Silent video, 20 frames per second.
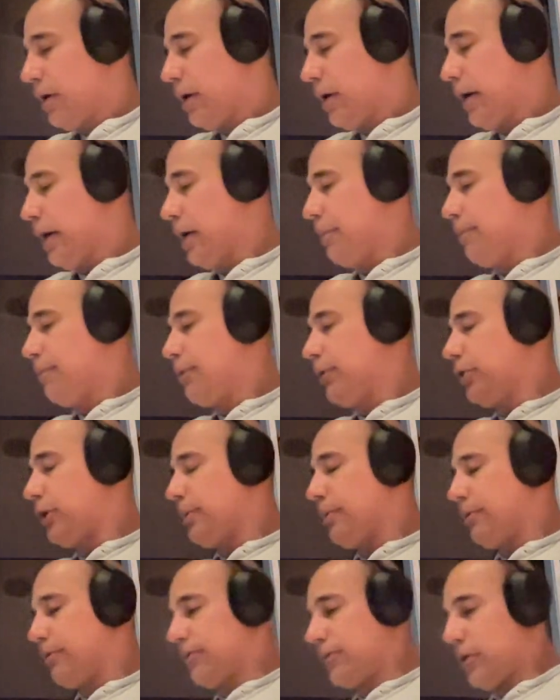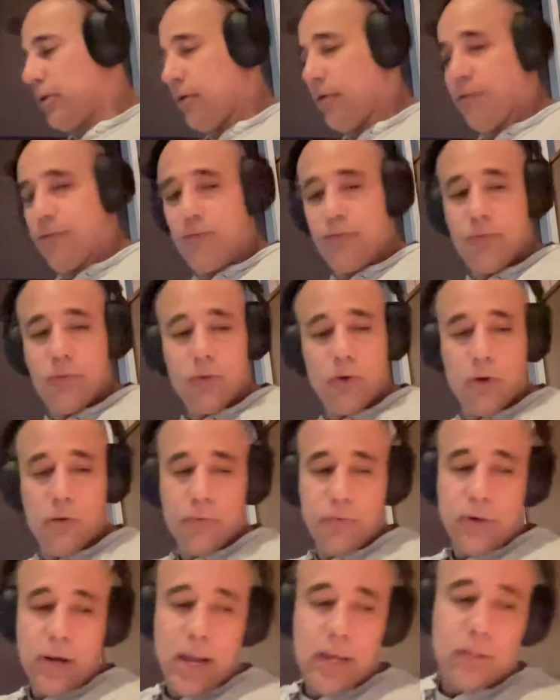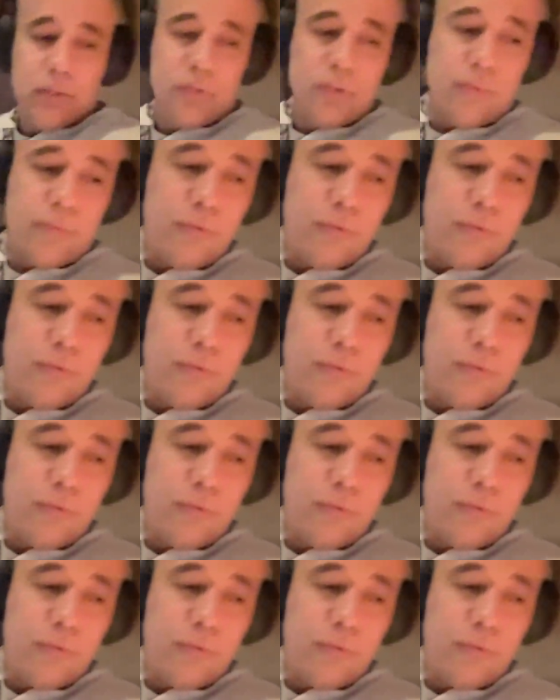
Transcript: a buildup of chylous